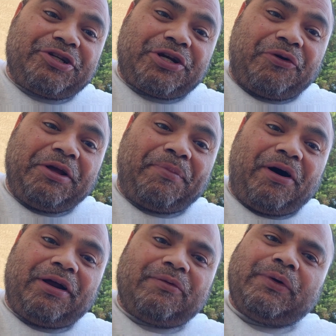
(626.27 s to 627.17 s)
a surety
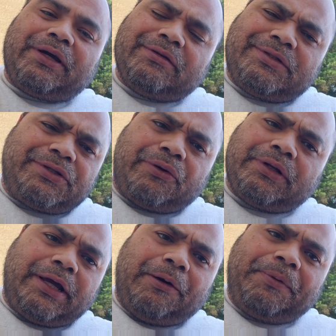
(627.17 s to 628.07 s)
bond, we can
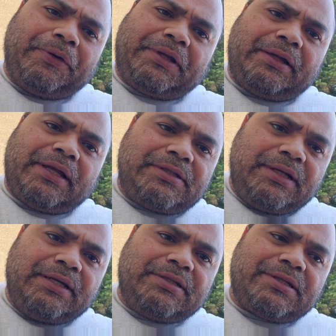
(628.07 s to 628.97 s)
certainly help you with that. That's the
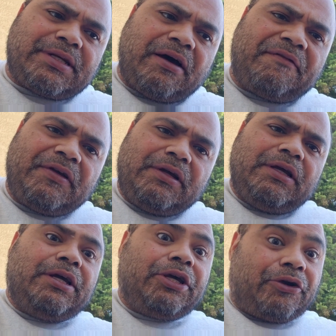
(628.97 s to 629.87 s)
easy stuff.
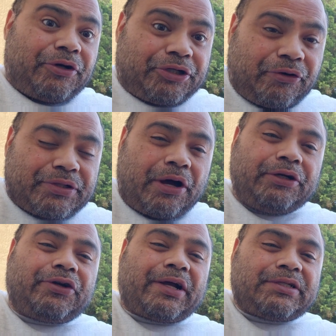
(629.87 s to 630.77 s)
Your insurance
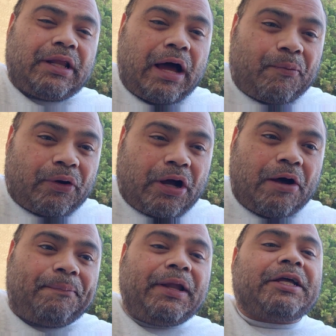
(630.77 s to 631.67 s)
contract's a lot more
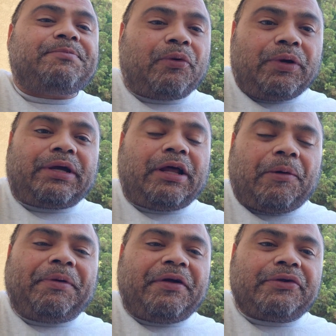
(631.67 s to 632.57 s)
complex, but we can
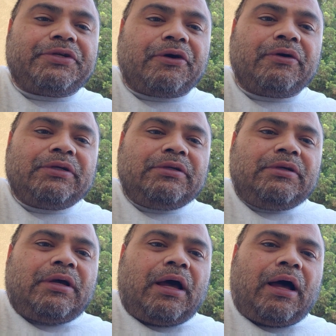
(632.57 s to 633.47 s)
help you there too.
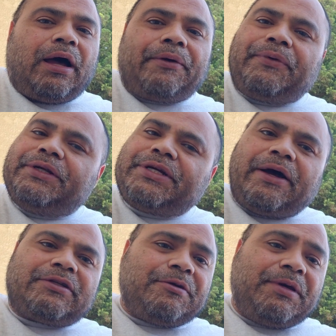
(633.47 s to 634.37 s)
Reach
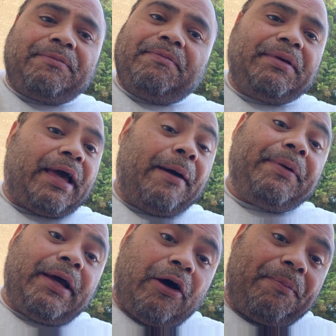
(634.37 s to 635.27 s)
out to me. Be
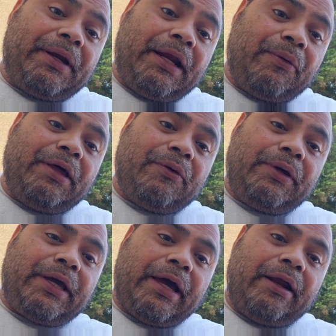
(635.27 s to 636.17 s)
happy to help in any way that
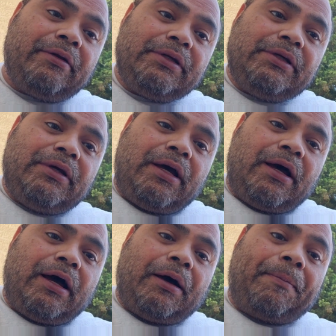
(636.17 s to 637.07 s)
we can.
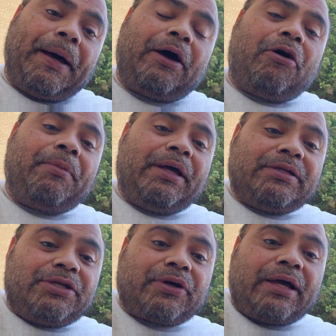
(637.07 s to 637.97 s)
By all
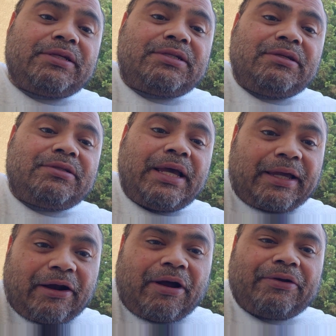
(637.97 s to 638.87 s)
means, you guys
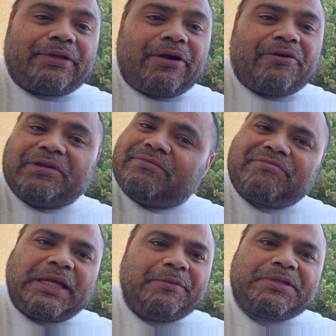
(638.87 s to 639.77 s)
take care out there and
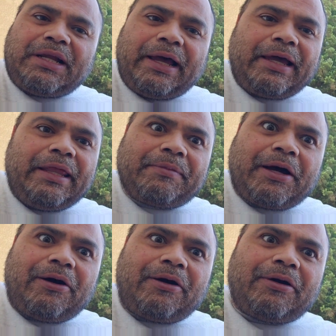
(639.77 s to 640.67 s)
keep slanging them
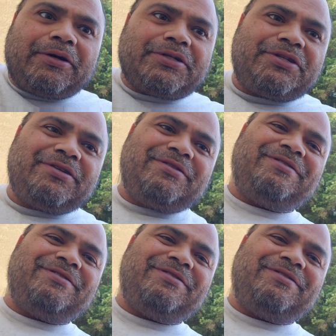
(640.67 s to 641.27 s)
cars.